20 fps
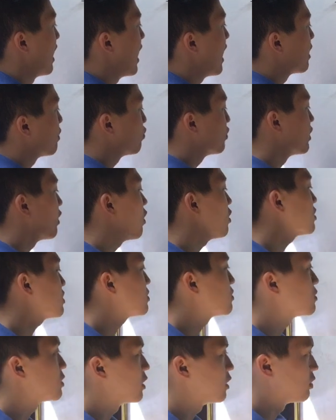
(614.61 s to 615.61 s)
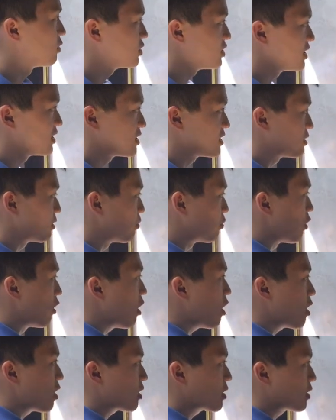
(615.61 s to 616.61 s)
And we also know, since
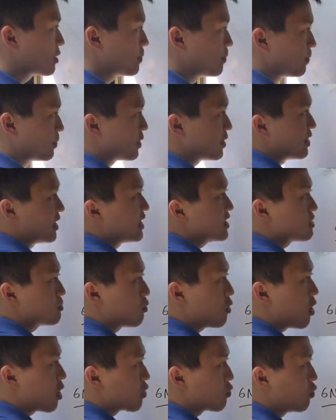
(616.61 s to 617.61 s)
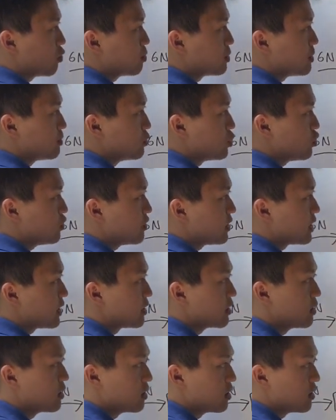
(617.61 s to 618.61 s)
this block will be
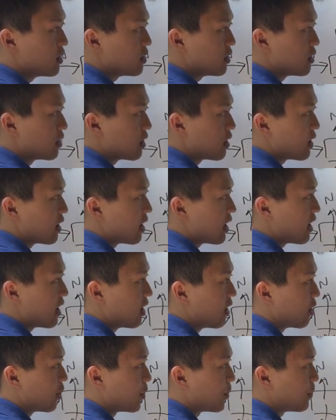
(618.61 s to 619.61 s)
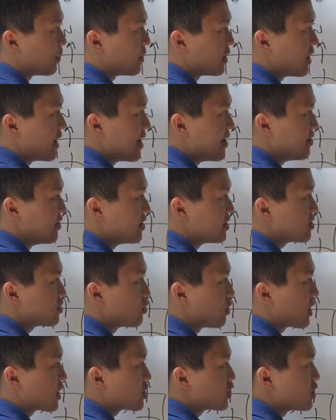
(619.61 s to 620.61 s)
moving in this
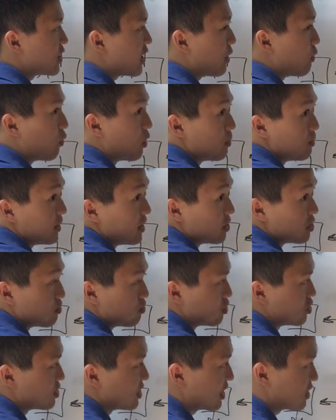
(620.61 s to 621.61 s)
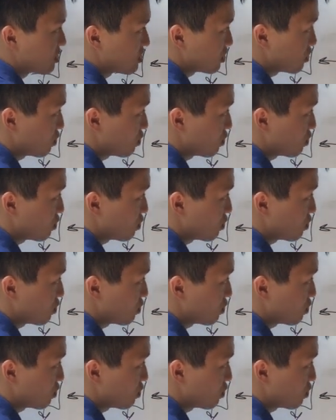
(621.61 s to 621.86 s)
direction at 1 meter per second